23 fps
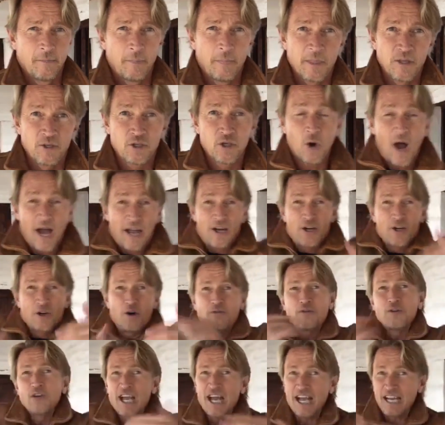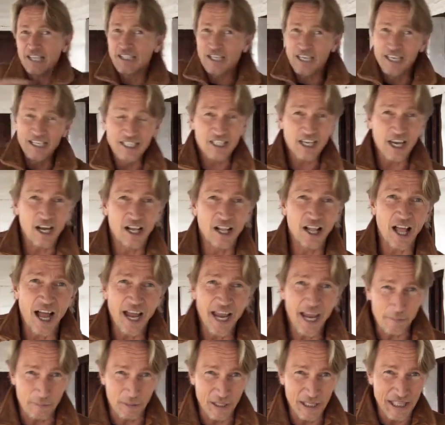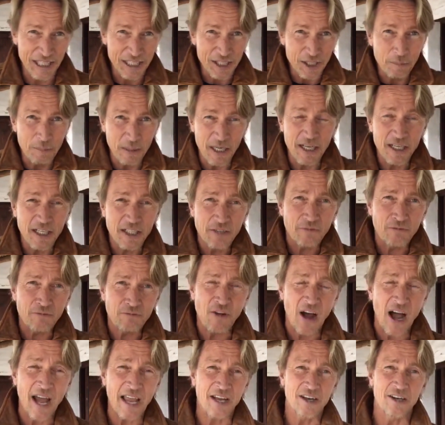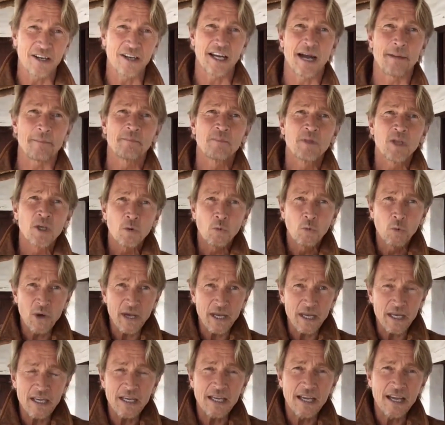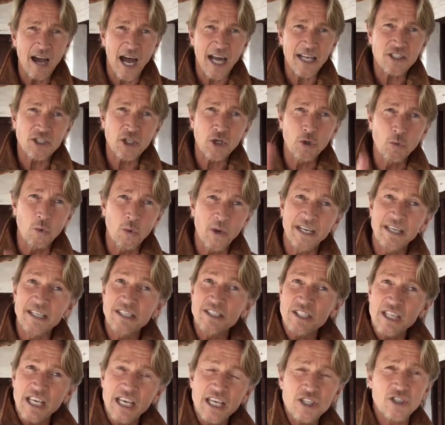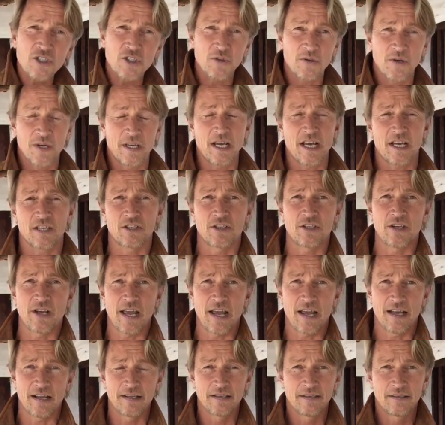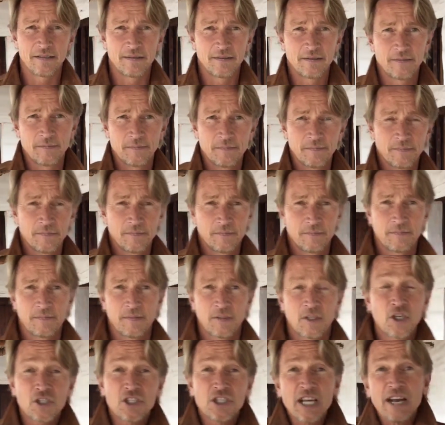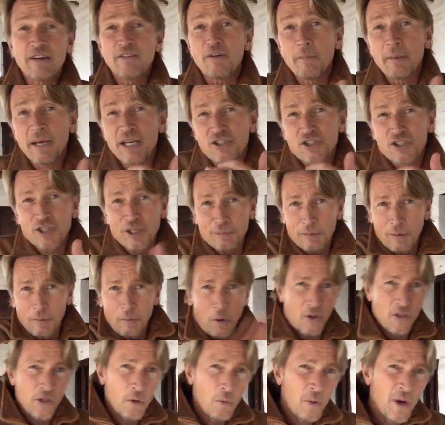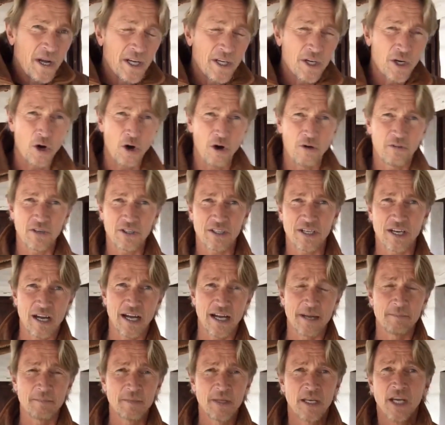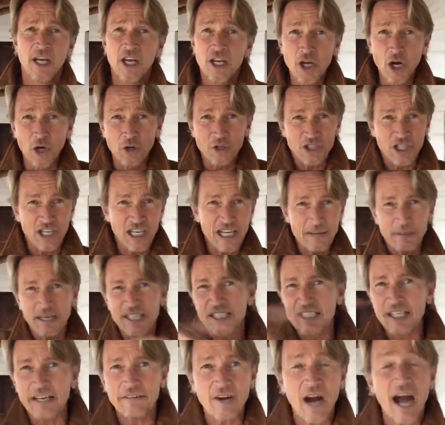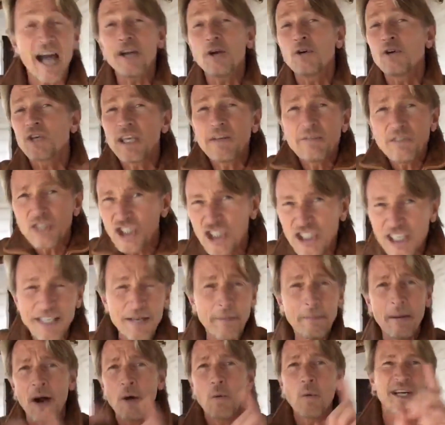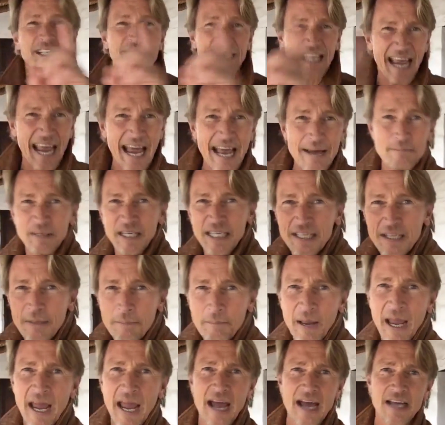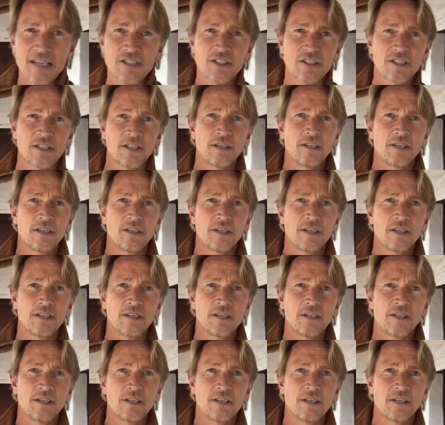So I don't know if you guys can tell, I am a little bit fired up. We got to witness history yesterday. There's never been a Super Bowl that went into overtime. No team has ever, I don't give a shit about what has happened in the past.